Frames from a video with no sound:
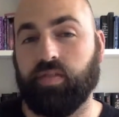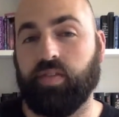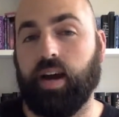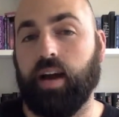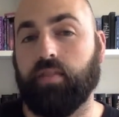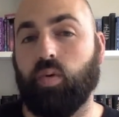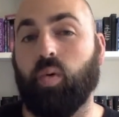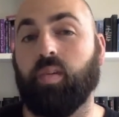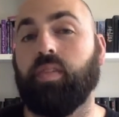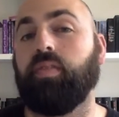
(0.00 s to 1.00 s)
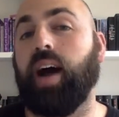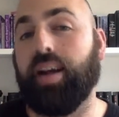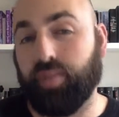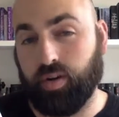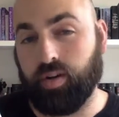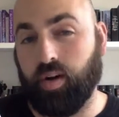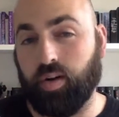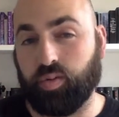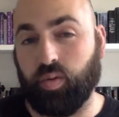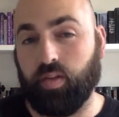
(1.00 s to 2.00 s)
5 or
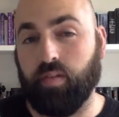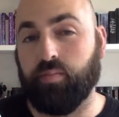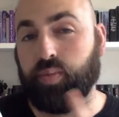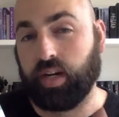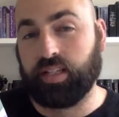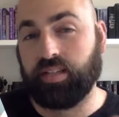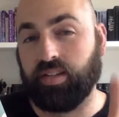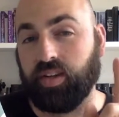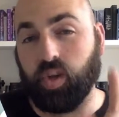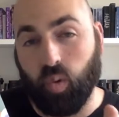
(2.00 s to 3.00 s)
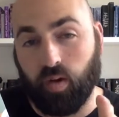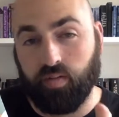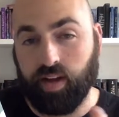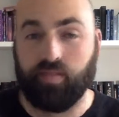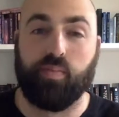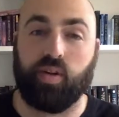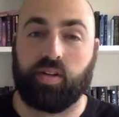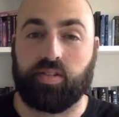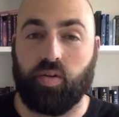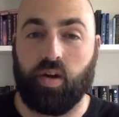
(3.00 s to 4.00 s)
$500 worth of books to your favorite
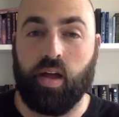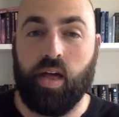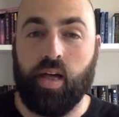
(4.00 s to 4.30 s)
bookstore.